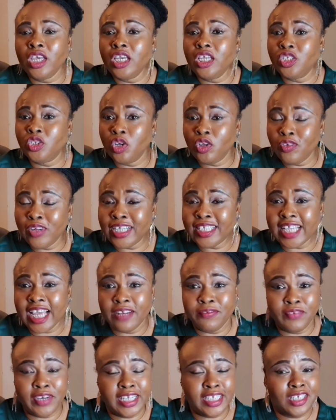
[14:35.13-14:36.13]
It's always
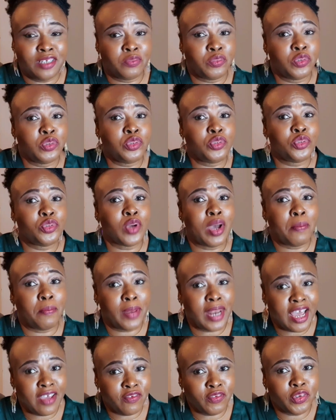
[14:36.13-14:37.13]
advisable to
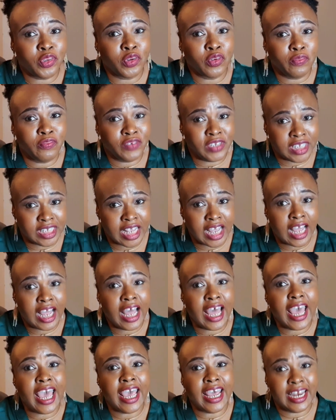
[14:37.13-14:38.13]
apply for your
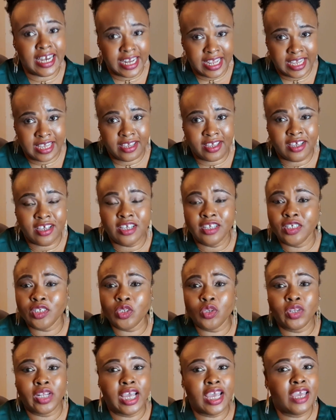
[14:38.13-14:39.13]
visa early,
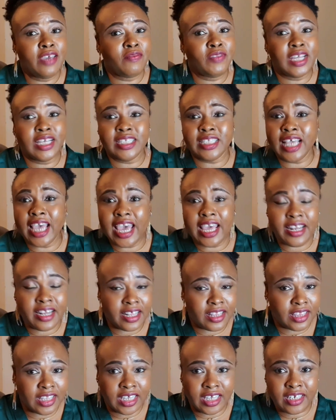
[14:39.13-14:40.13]
so that if there's
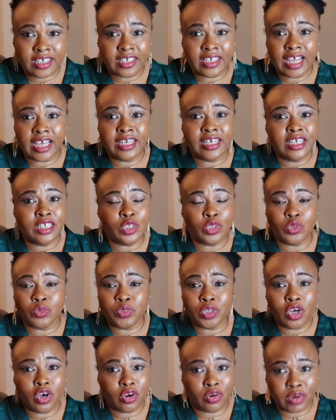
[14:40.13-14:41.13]
anything that needs to
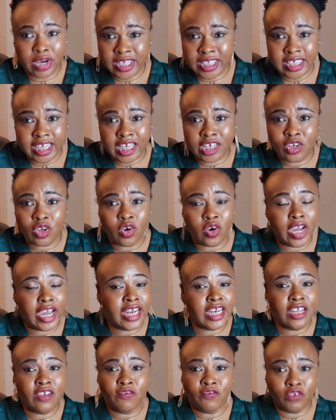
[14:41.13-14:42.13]
be corrected or
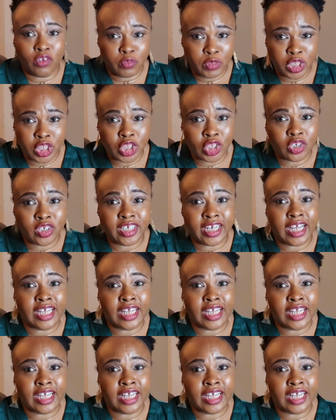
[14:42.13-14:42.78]
any information